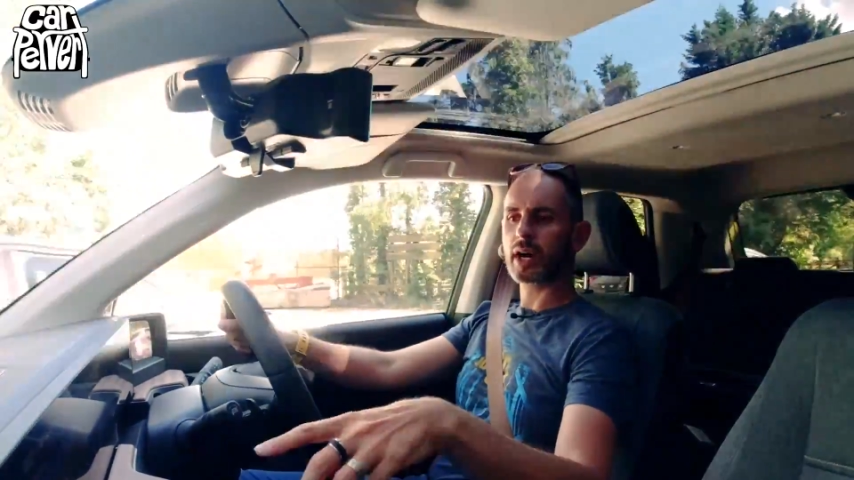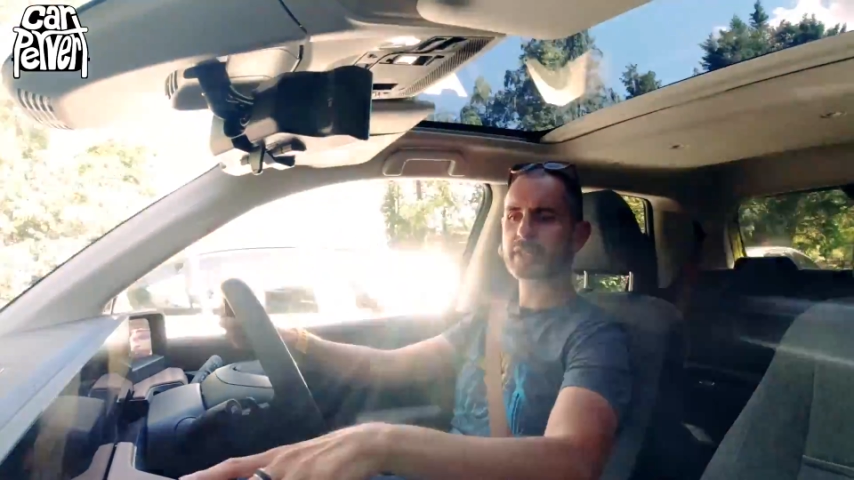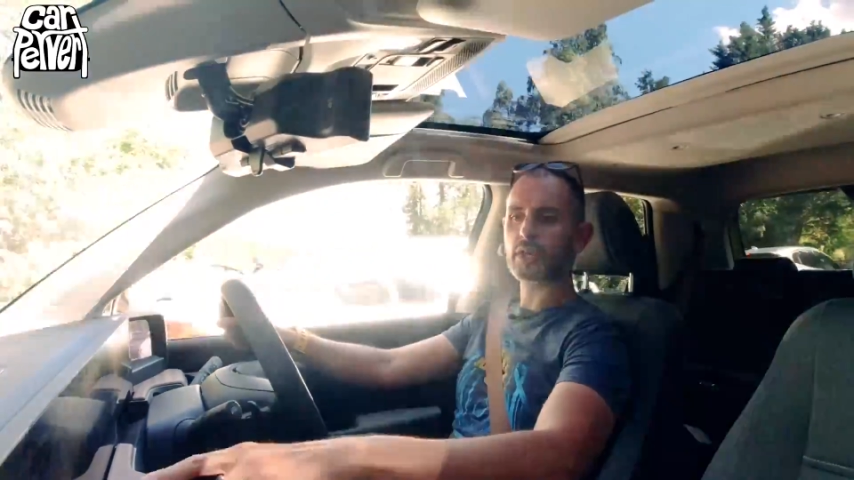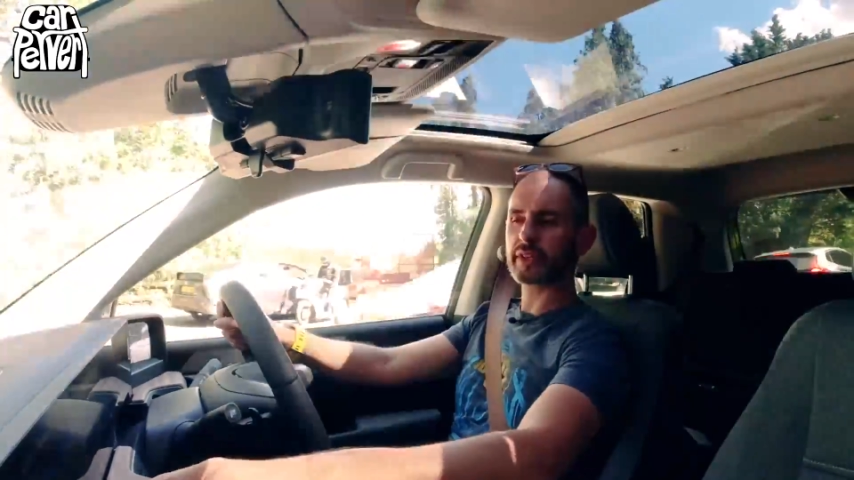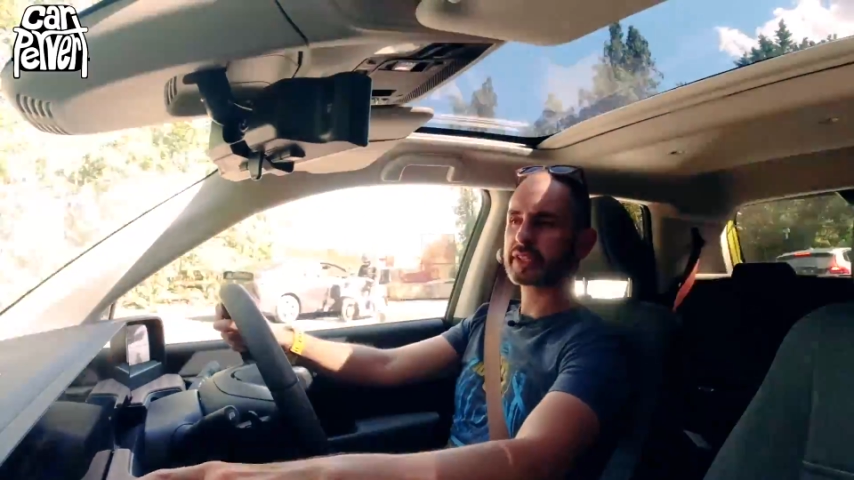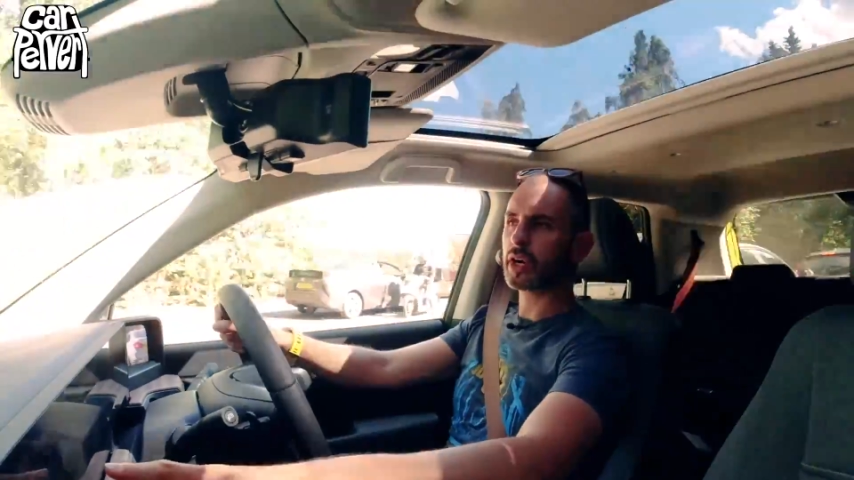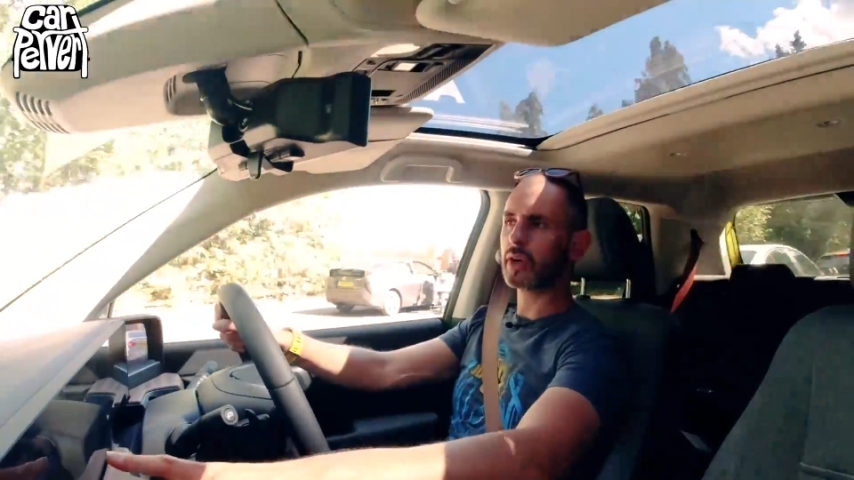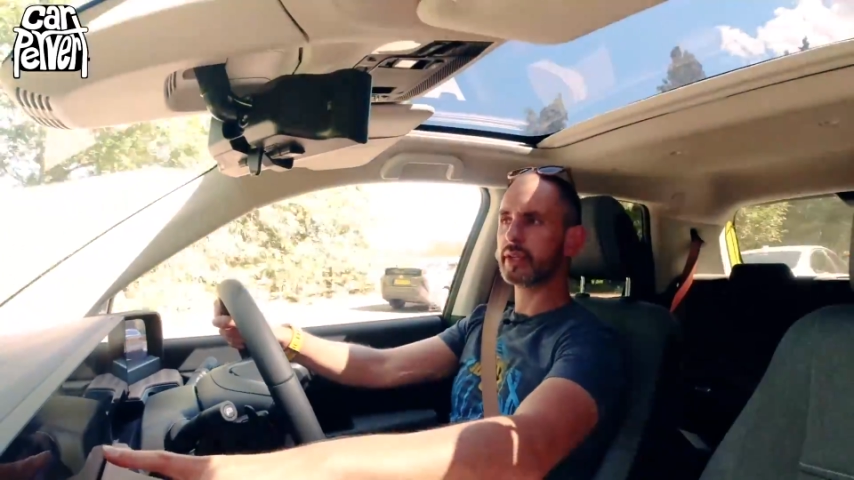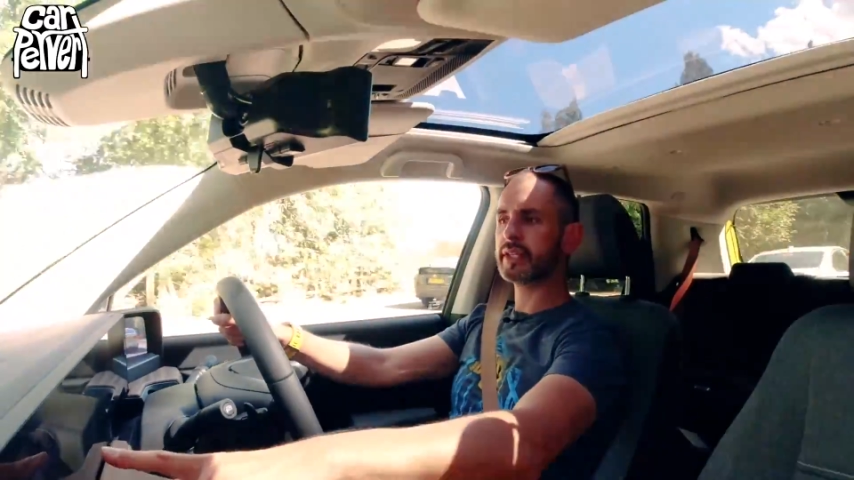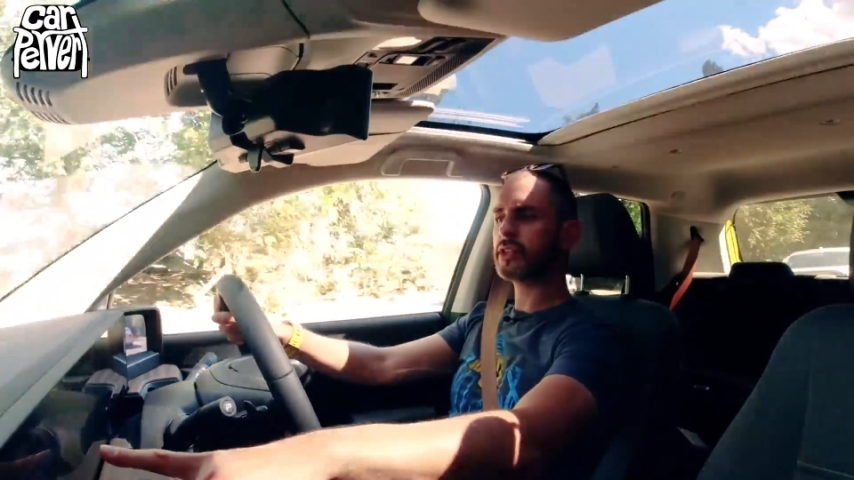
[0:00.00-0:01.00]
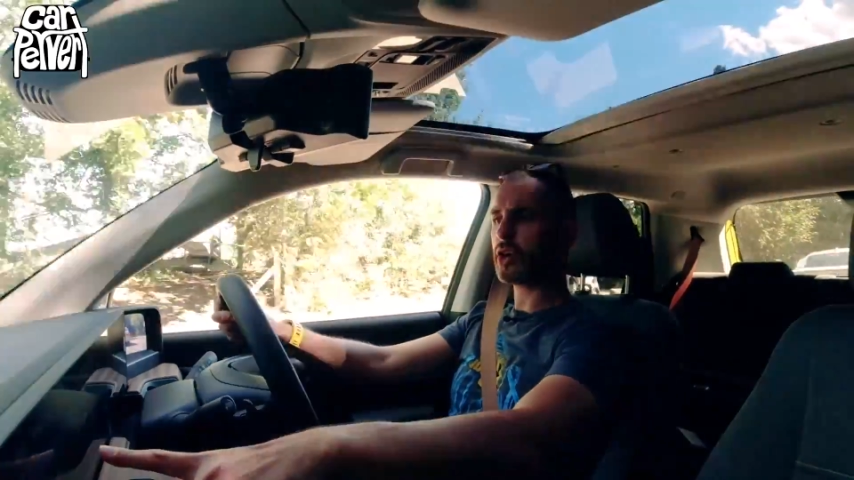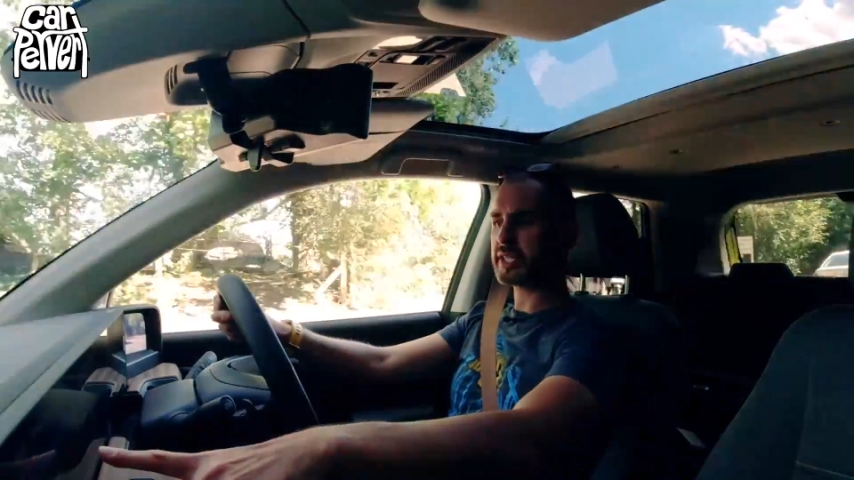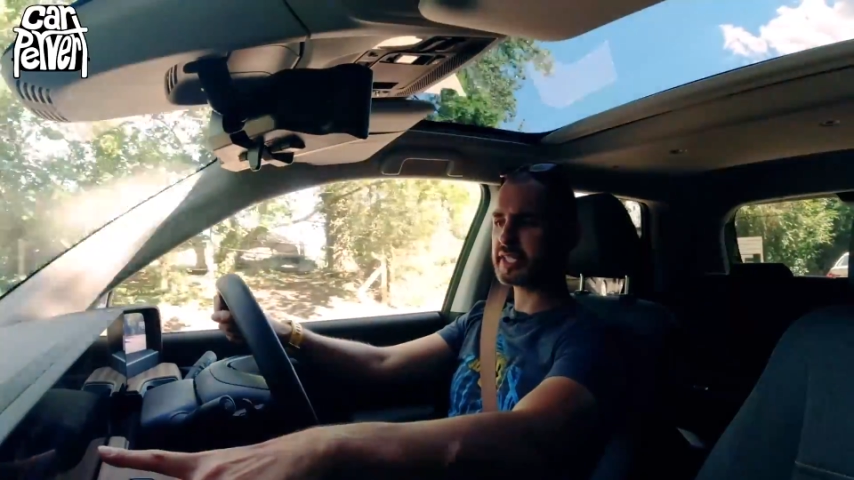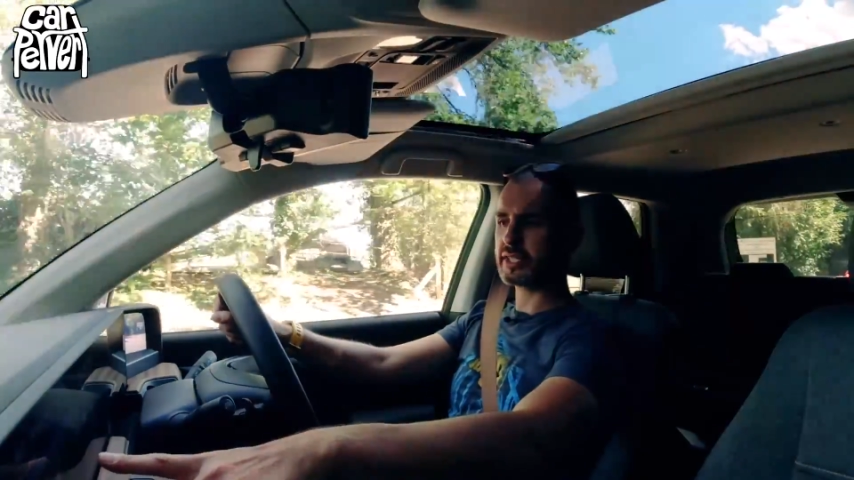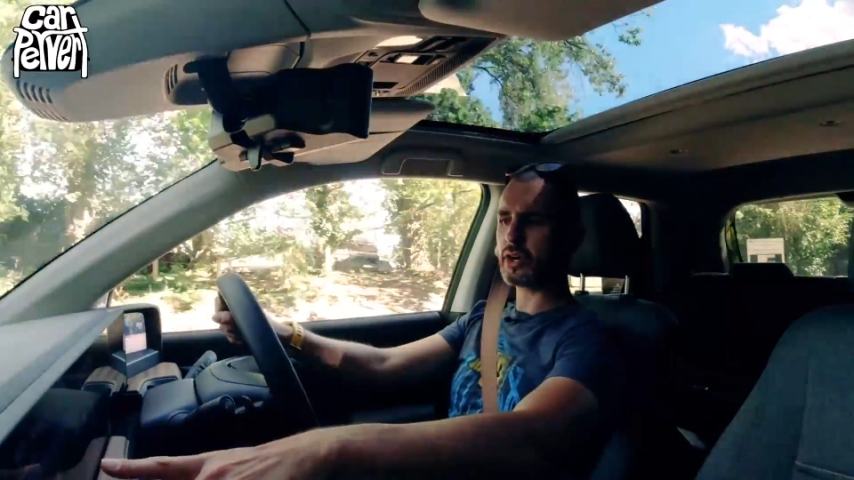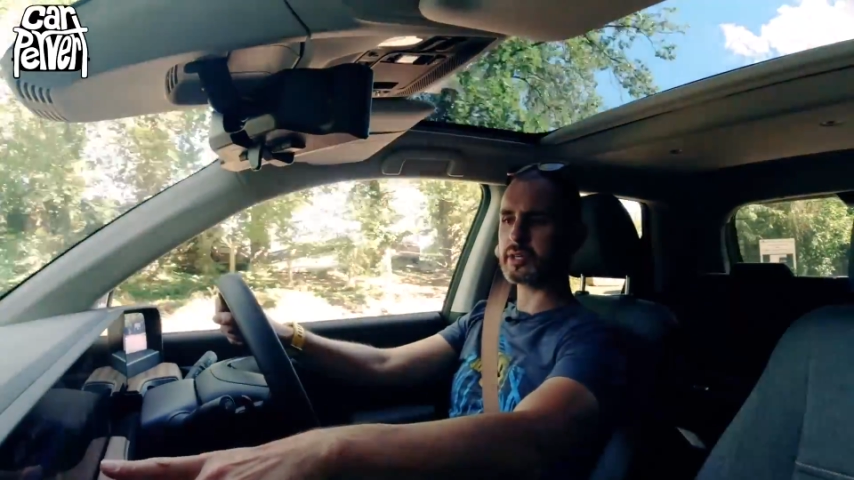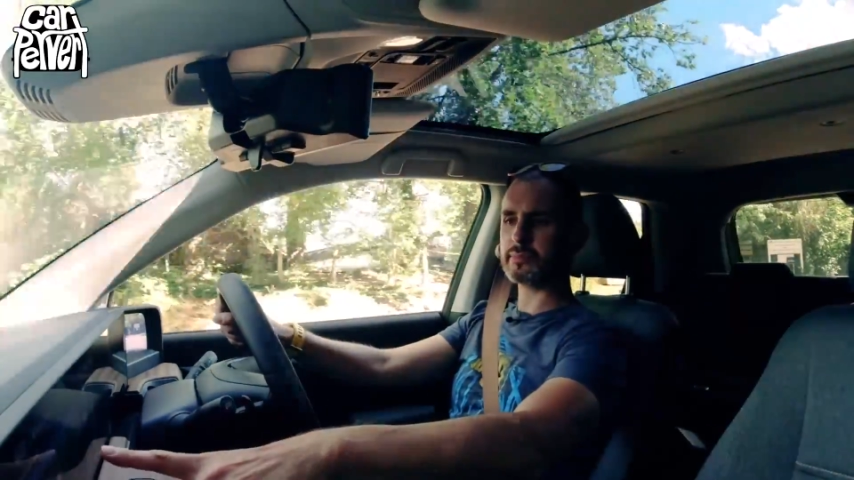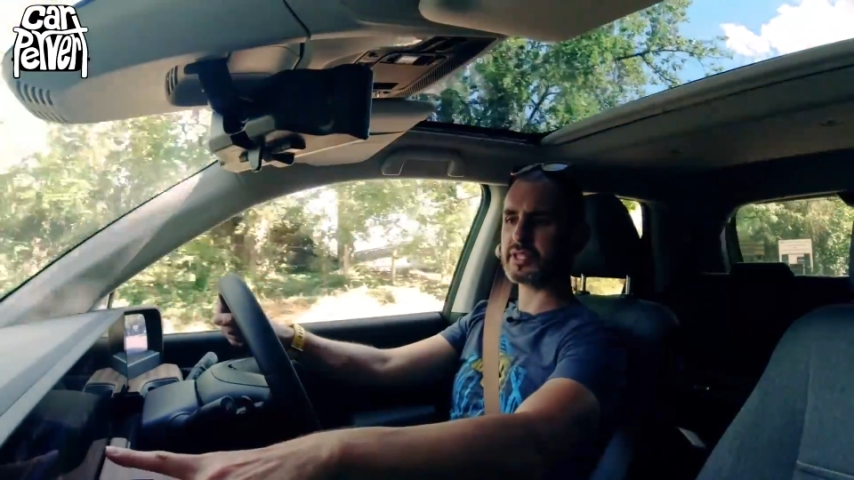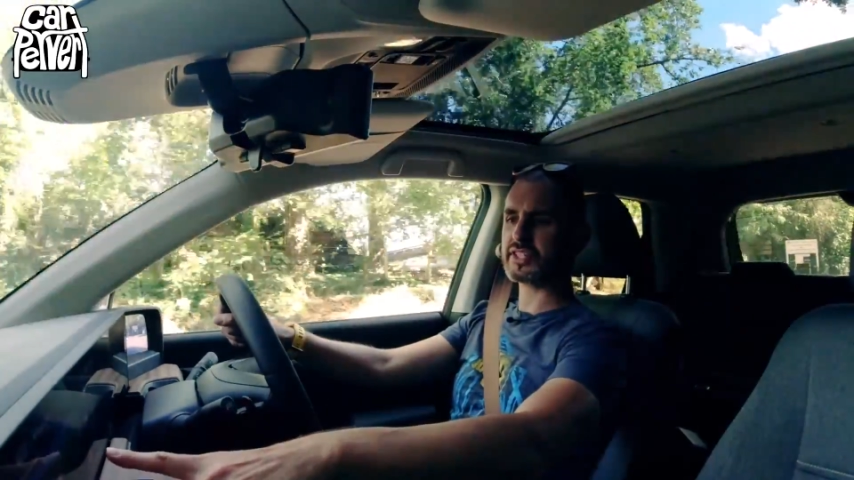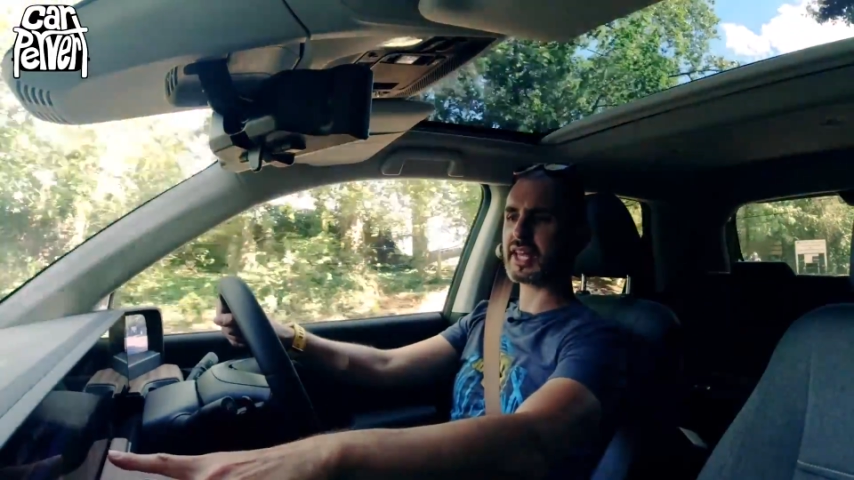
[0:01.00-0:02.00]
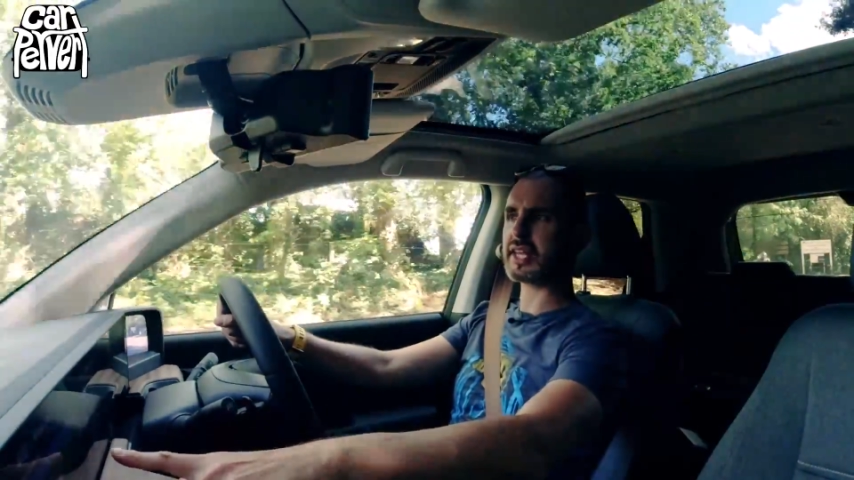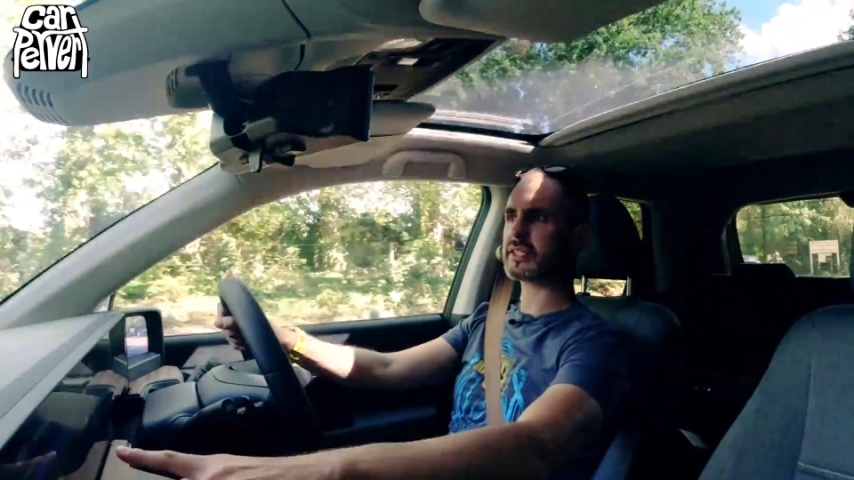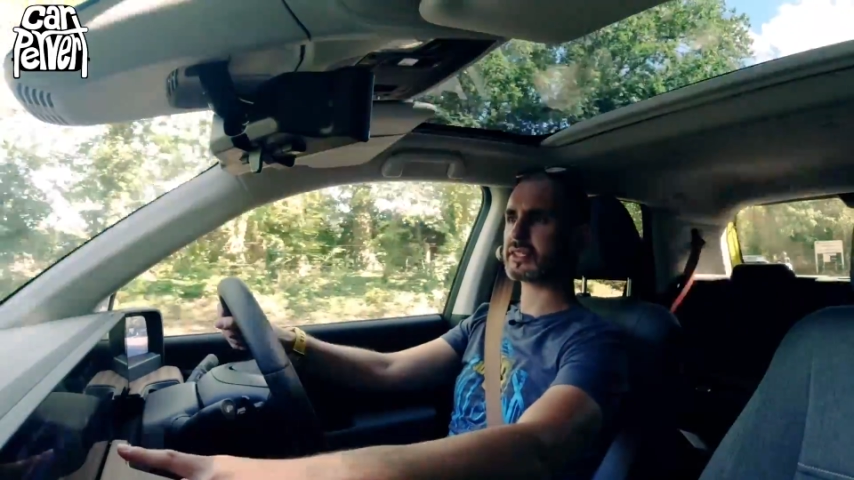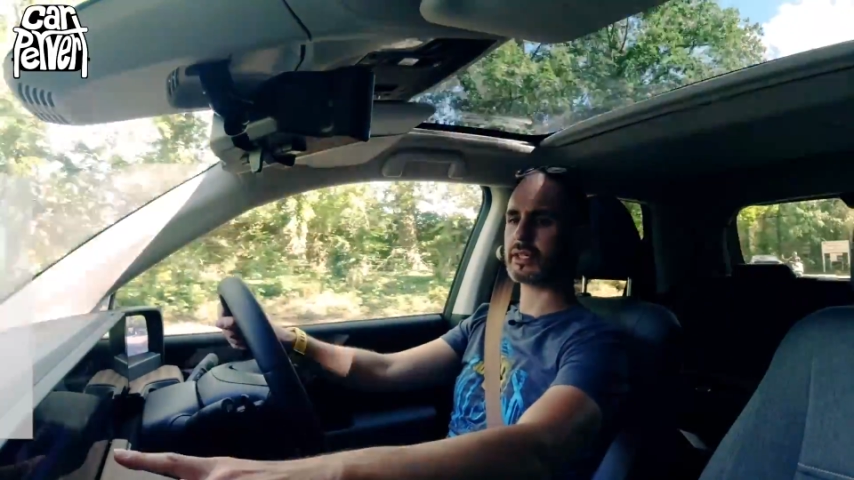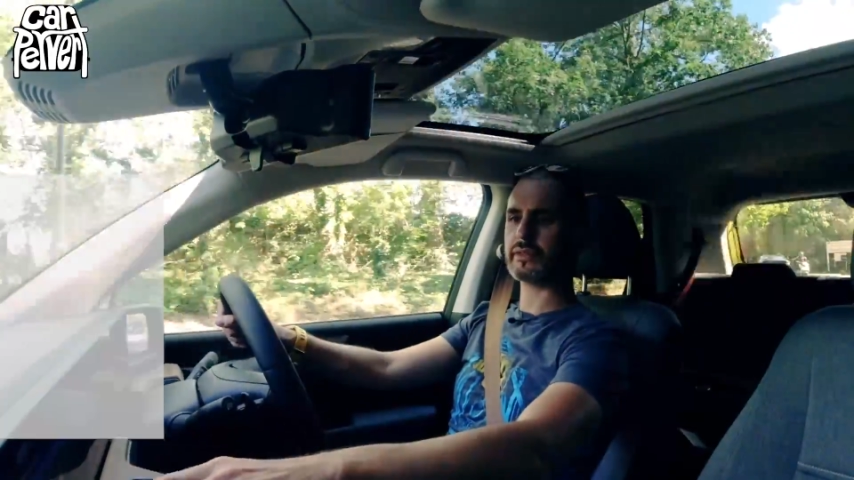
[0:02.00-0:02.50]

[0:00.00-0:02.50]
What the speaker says: I got the car at 99%